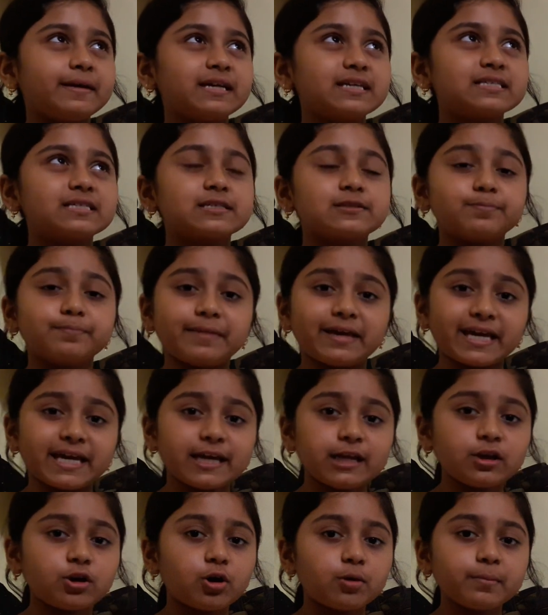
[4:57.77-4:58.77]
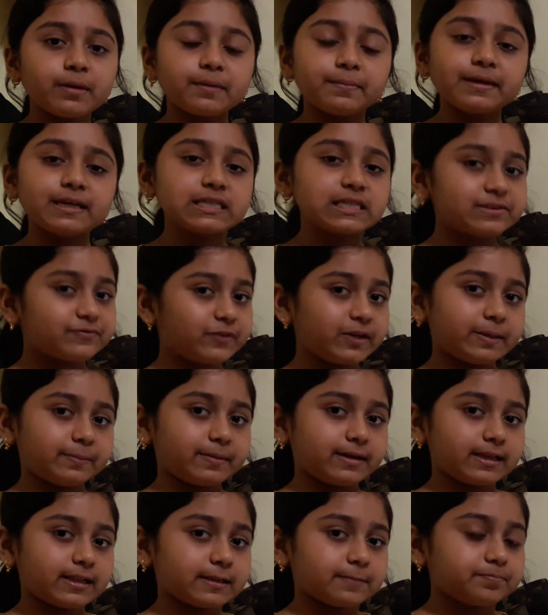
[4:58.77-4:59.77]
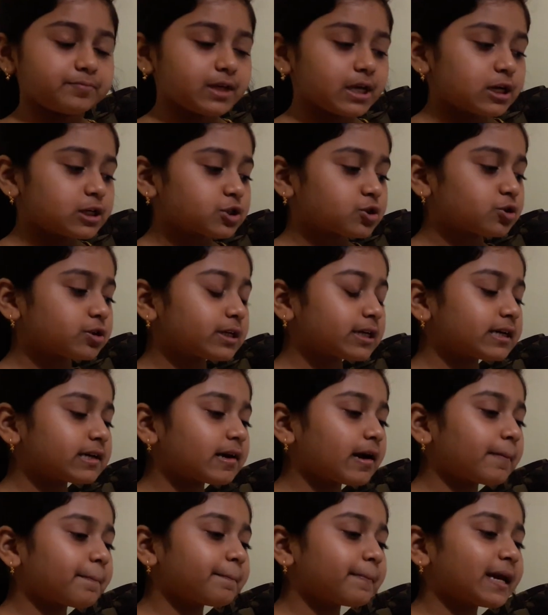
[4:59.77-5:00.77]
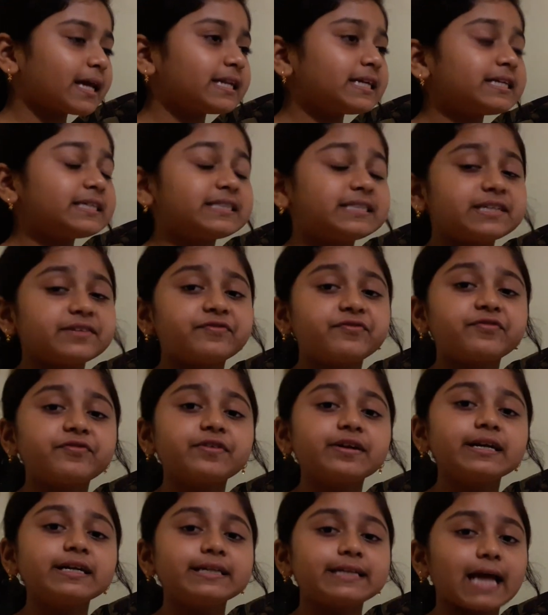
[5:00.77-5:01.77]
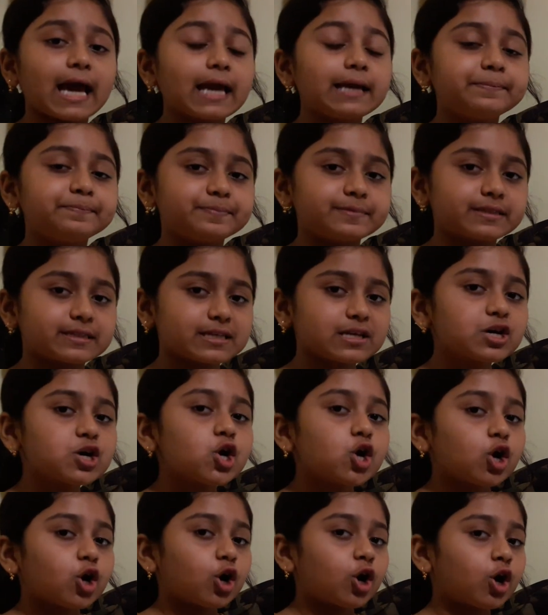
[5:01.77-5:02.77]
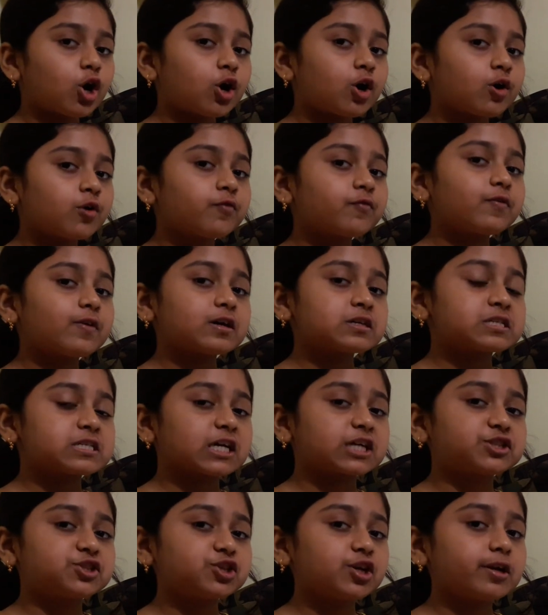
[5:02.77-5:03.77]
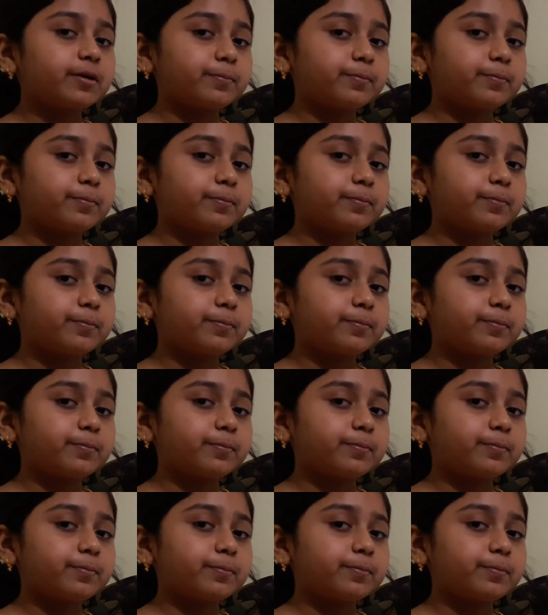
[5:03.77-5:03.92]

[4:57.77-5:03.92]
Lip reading: it's male or maybe it's female. So there are many different types of asexual